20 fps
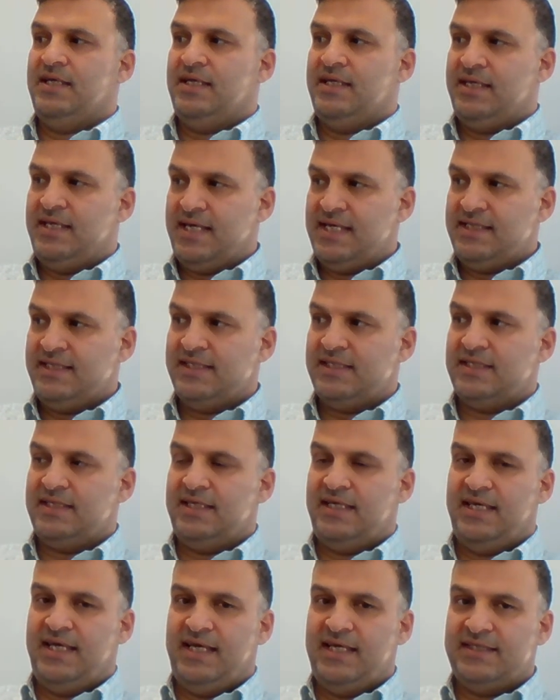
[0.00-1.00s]
Yes,
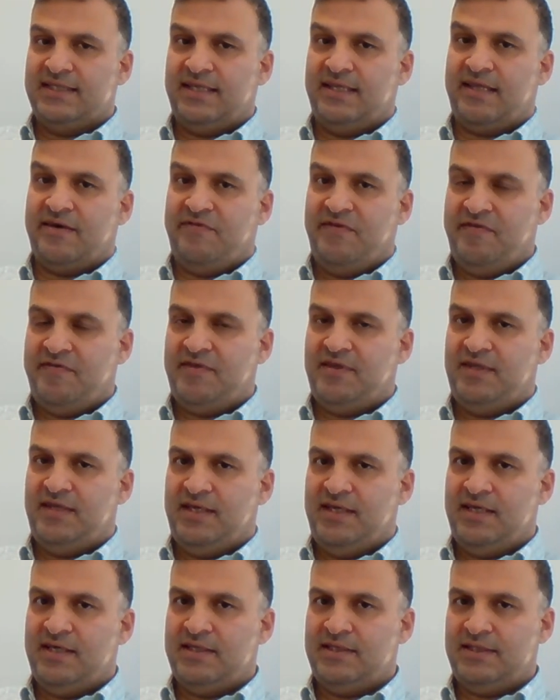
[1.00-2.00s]
he is in the 5th
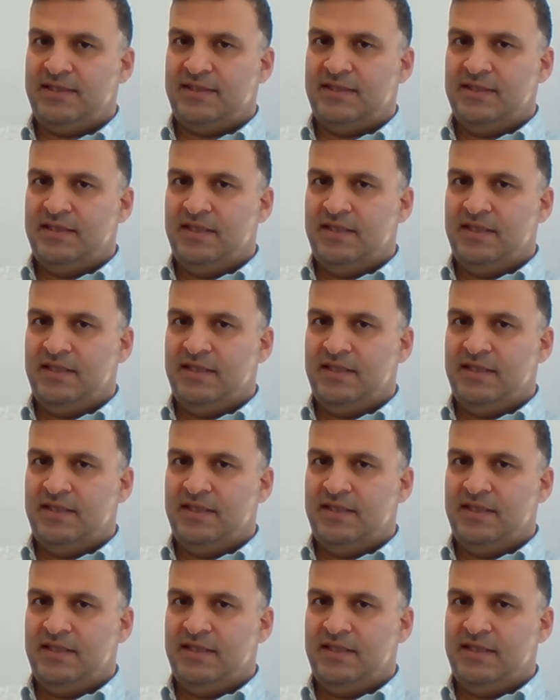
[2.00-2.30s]
years.